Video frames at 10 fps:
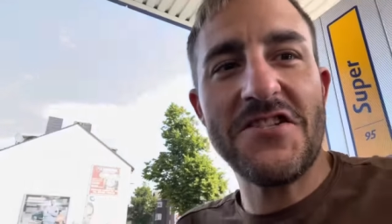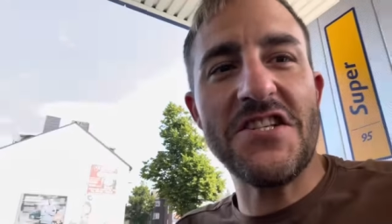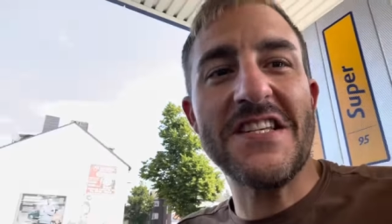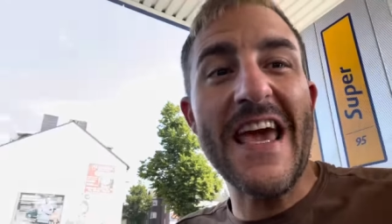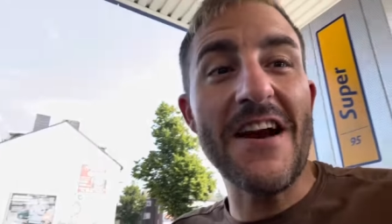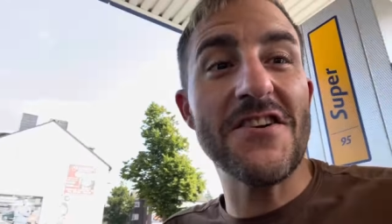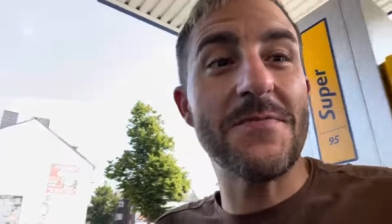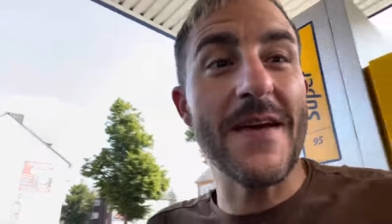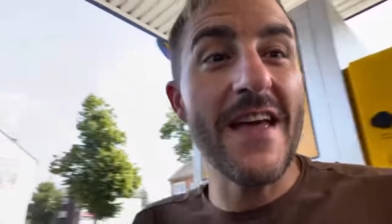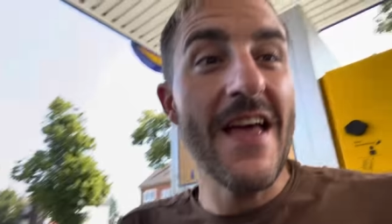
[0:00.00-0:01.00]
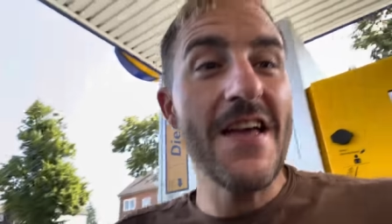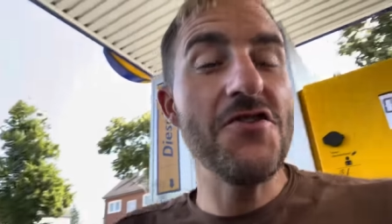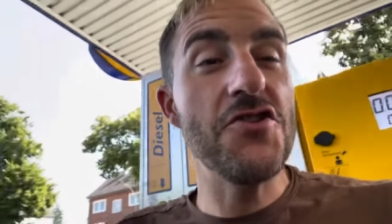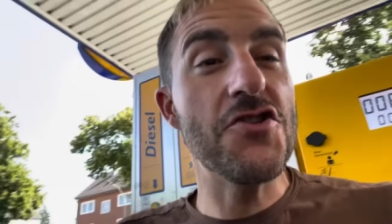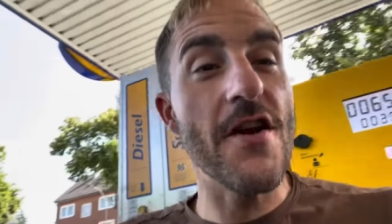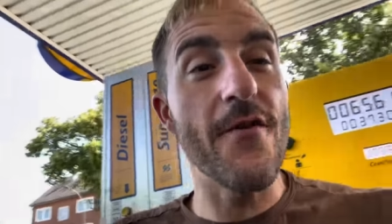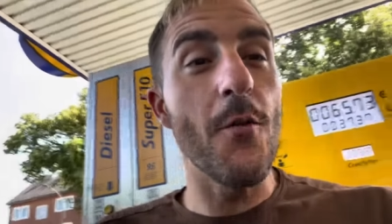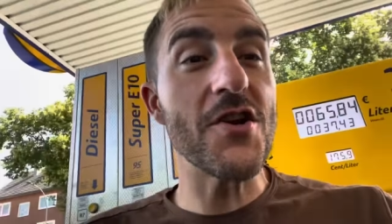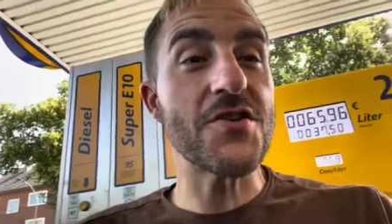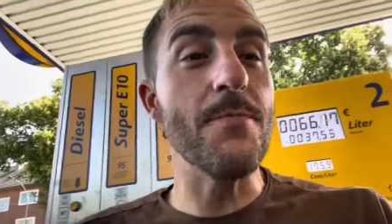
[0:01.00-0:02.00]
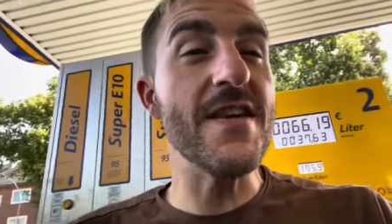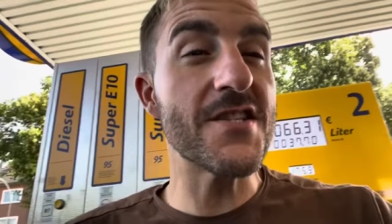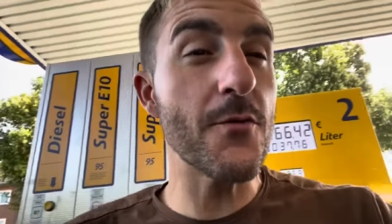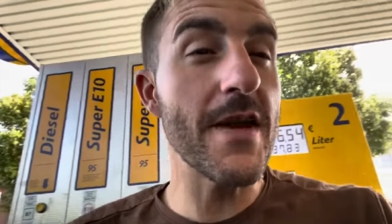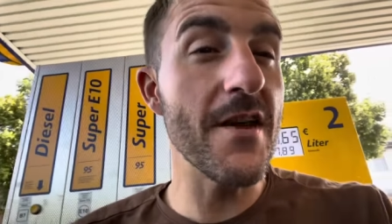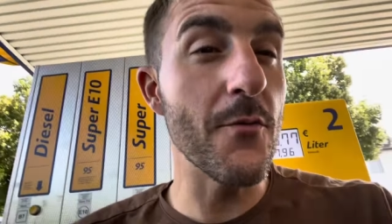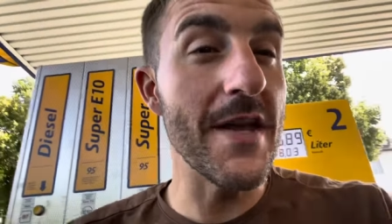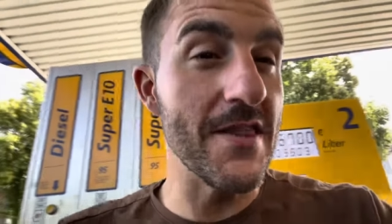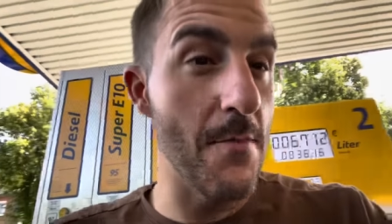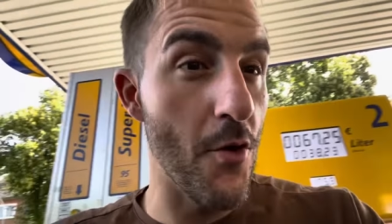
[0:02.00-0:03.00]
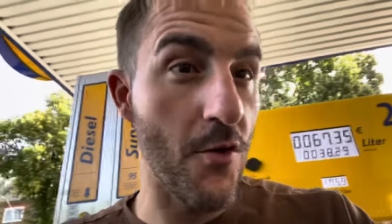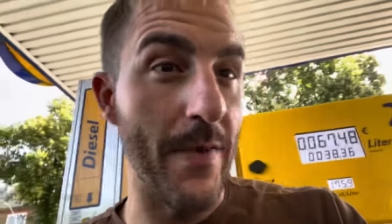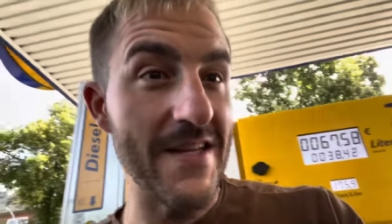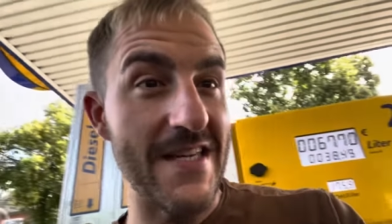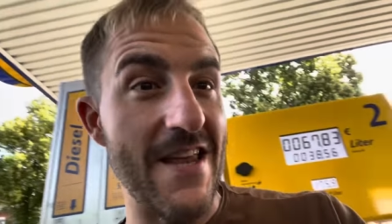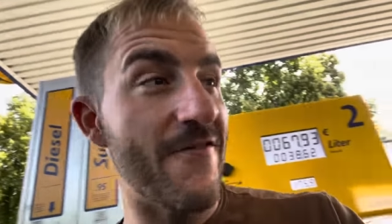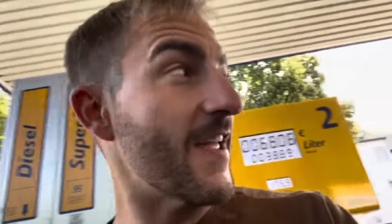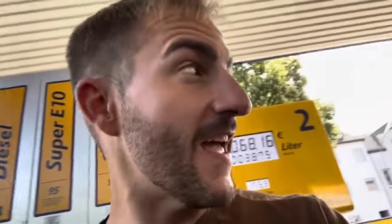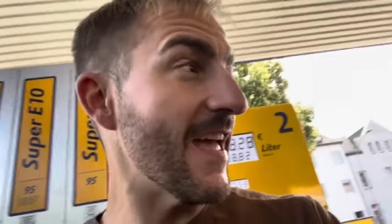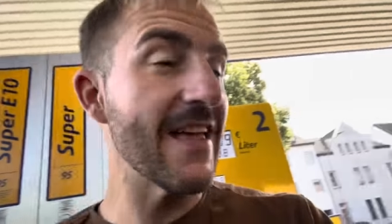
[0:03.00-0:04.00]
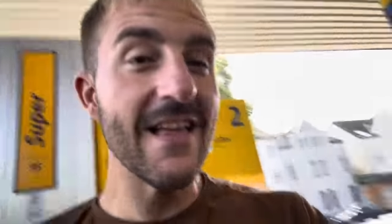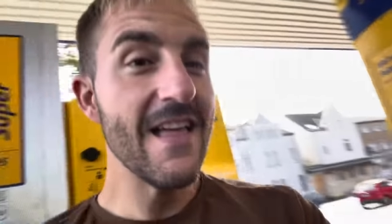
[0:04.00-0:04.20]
She scares me. Did you ever watch Misery or read the book by Stephen King?